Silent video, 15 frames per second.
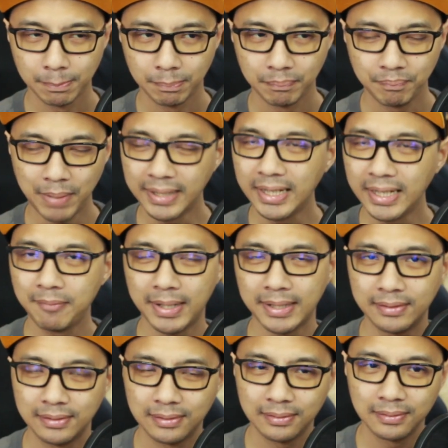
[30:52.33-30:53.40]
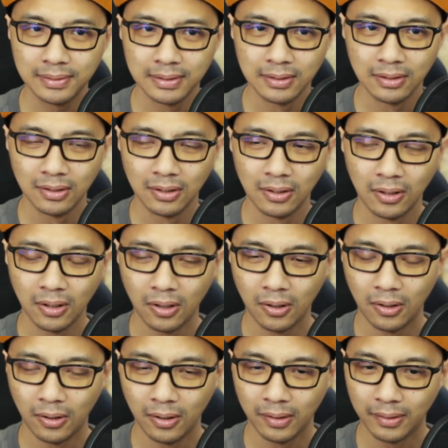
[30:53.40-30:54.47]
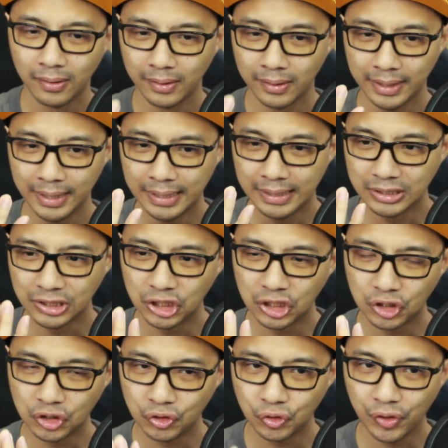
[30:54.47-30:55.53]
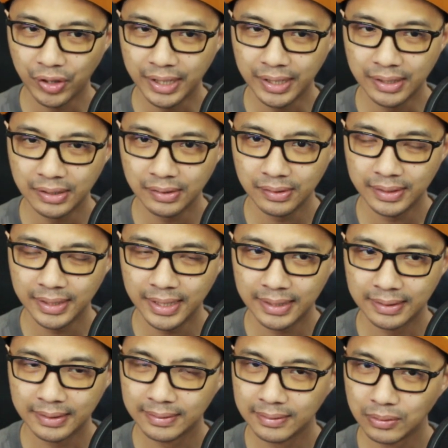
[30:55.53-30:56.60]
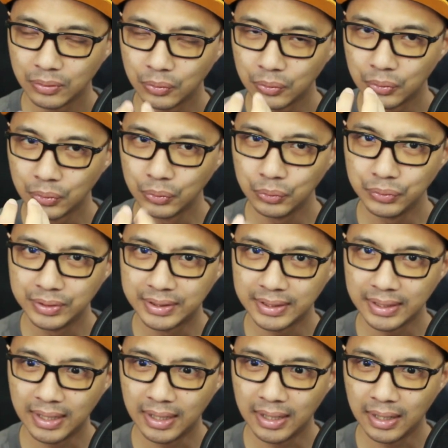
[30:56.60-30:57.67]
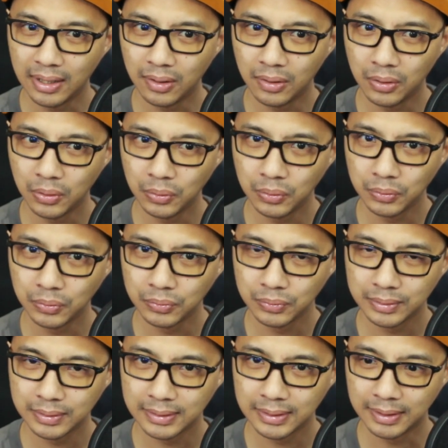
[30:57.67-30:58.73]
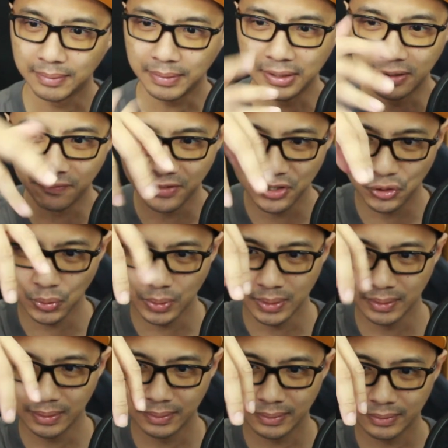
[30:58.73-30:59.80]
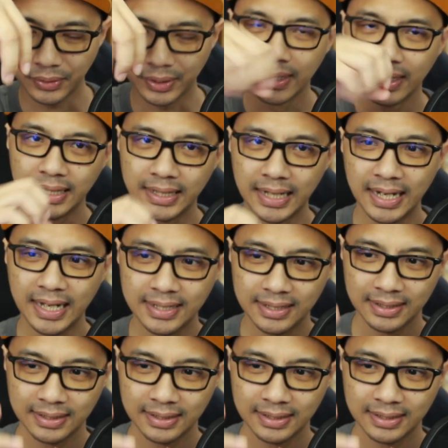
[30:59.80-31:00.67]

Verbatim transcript: pancake batter in a strainer that oozes out uh, individual sorry that has